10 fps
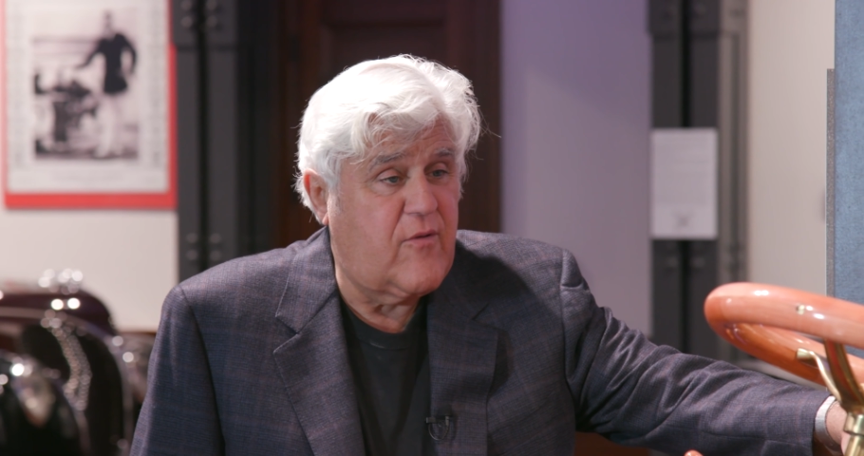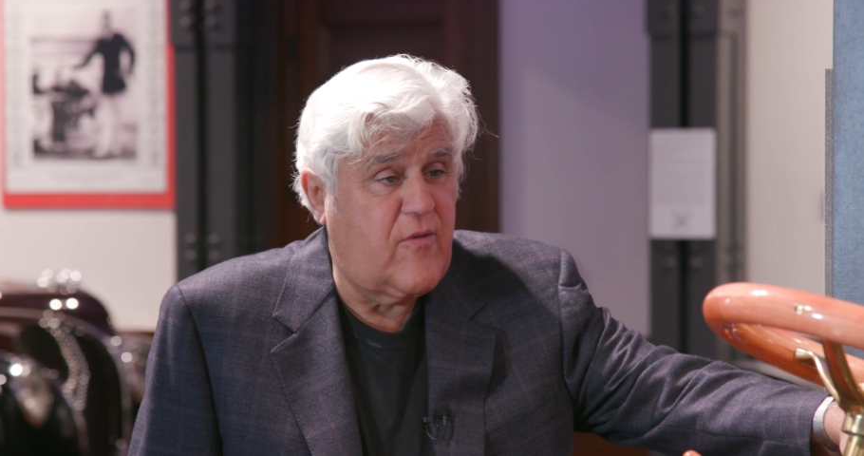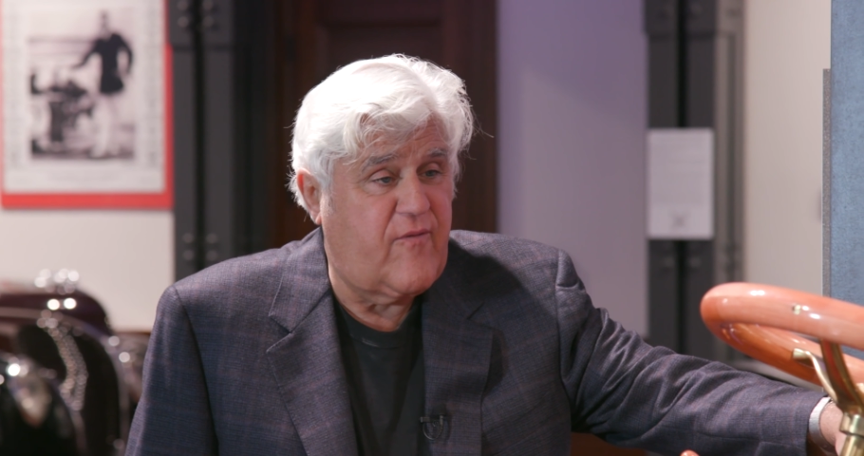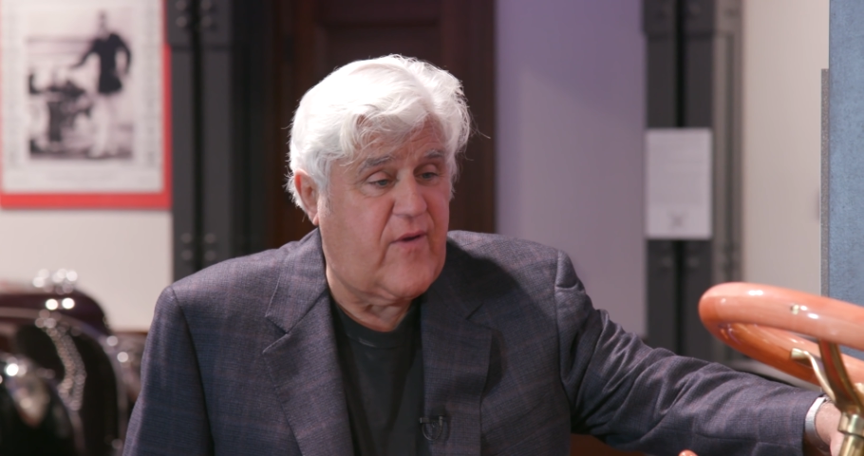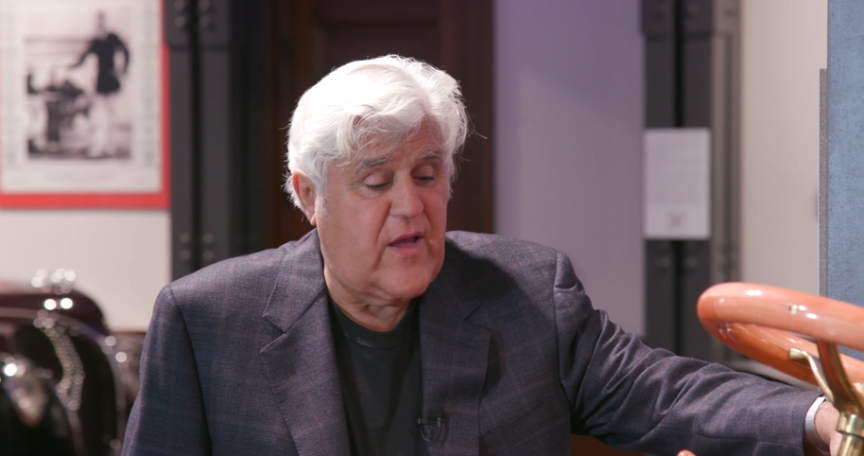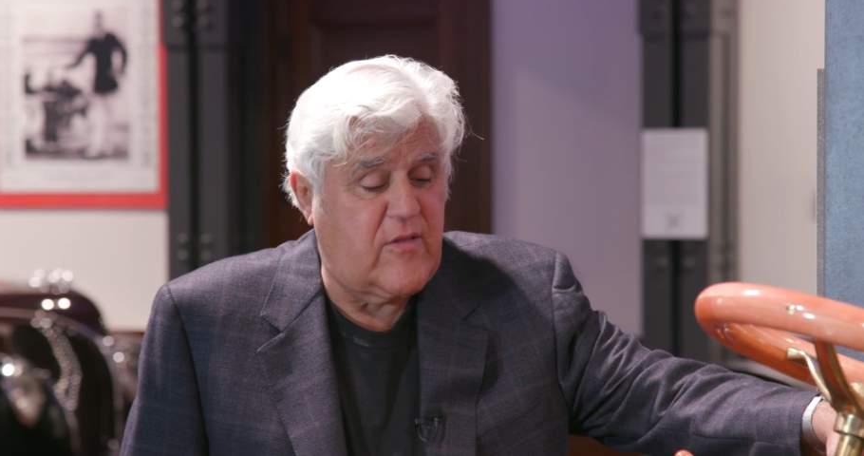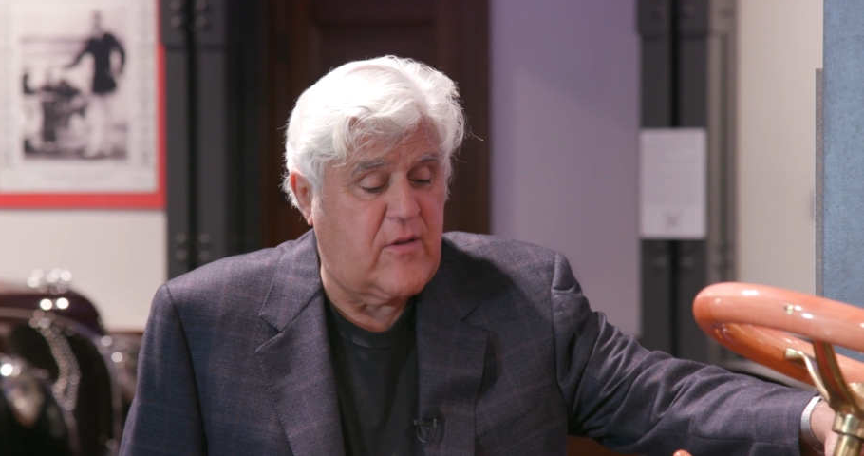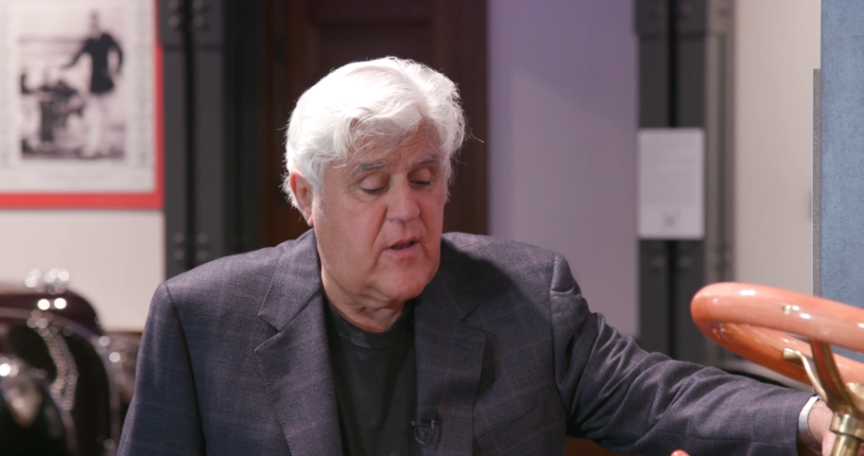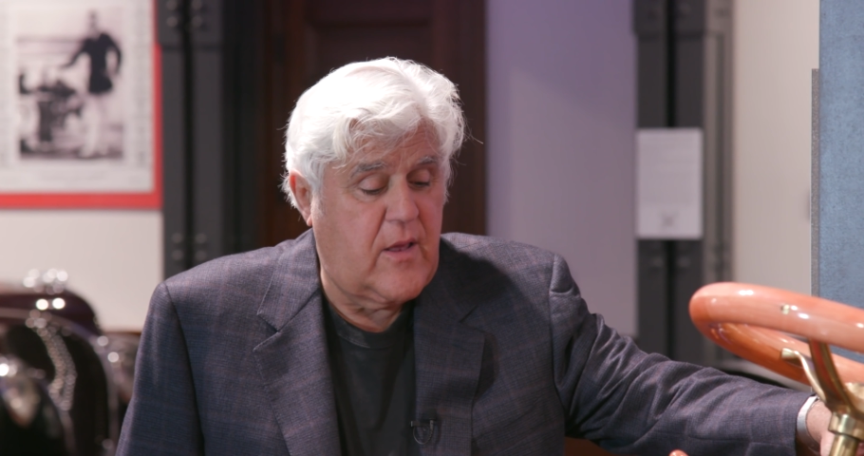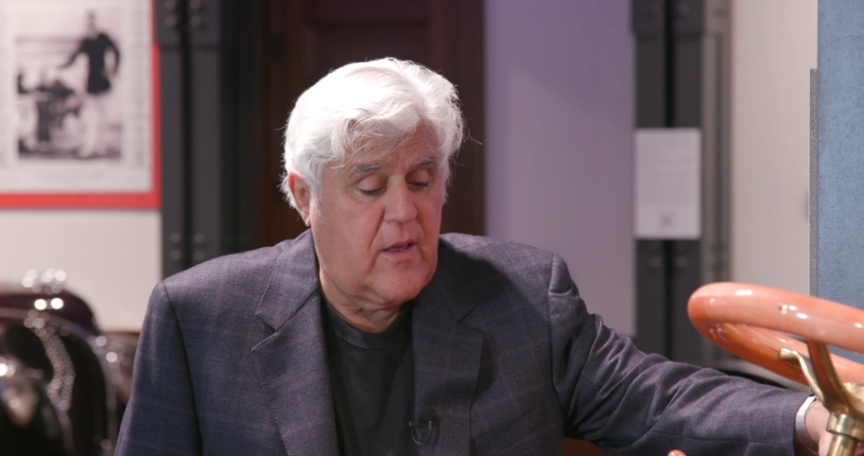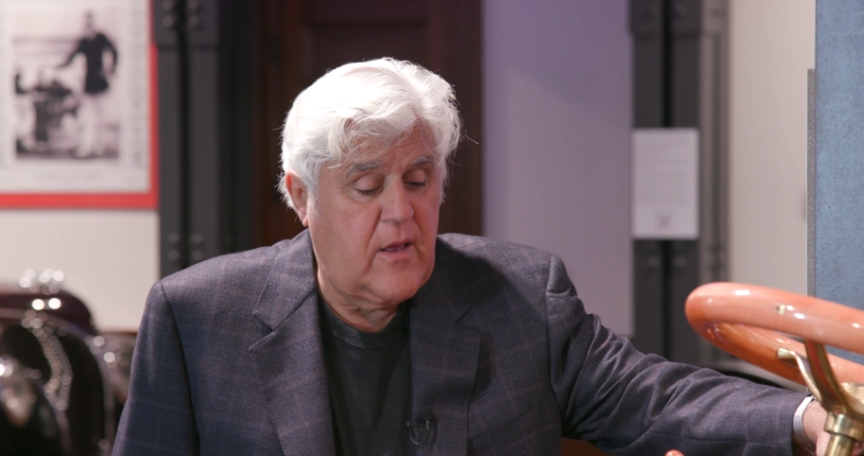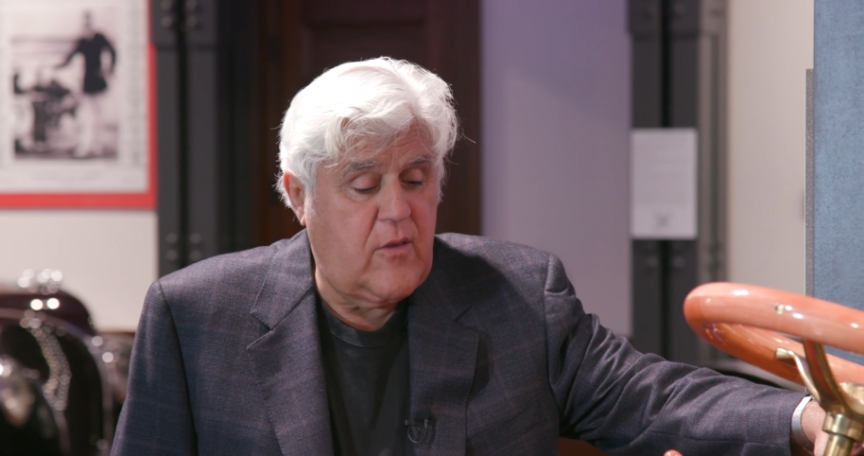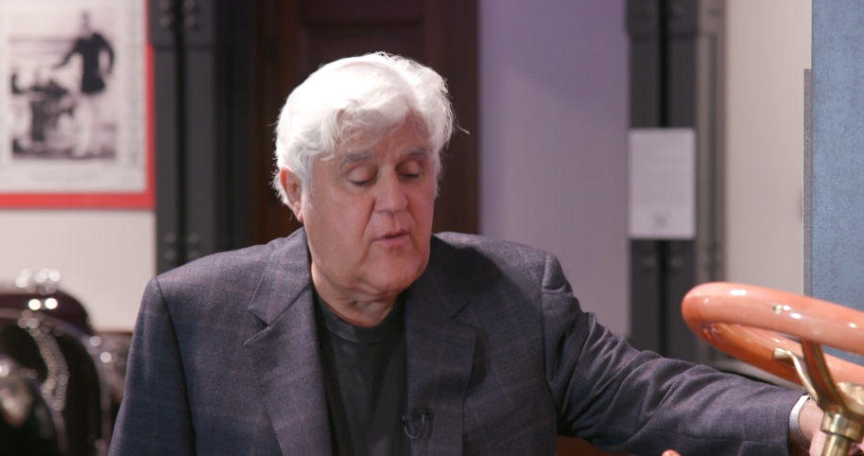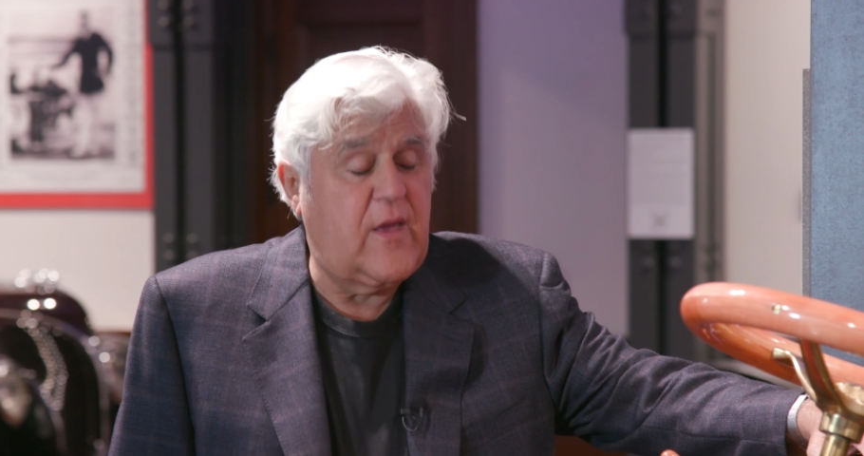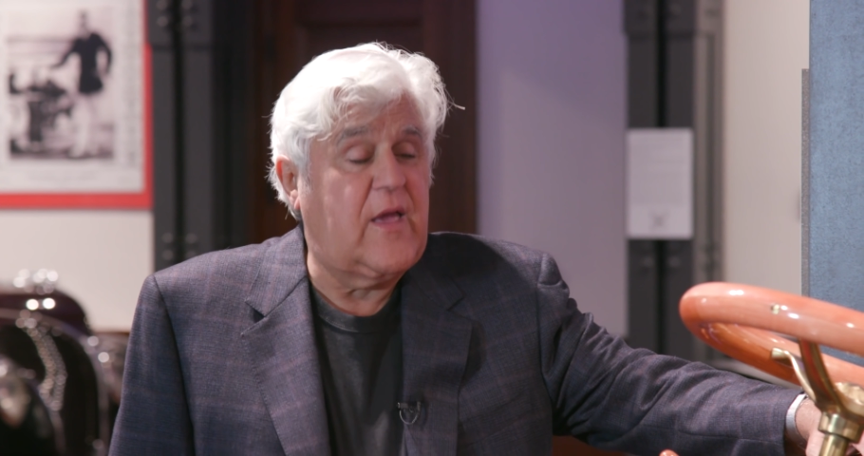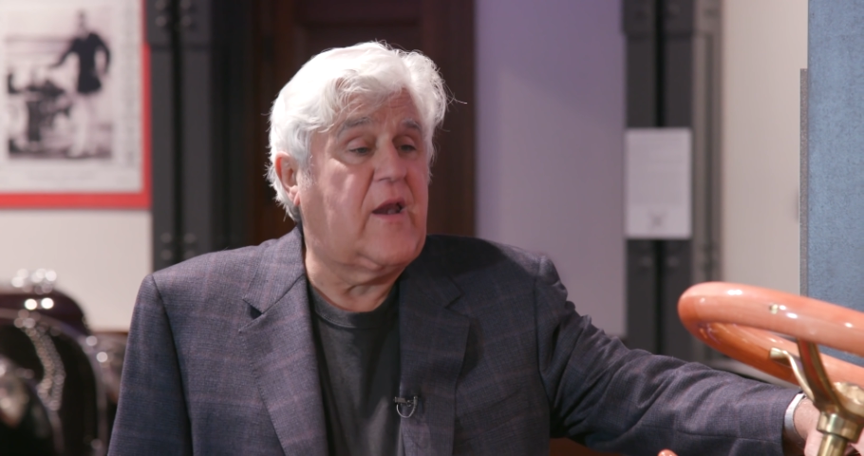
So the fact that you could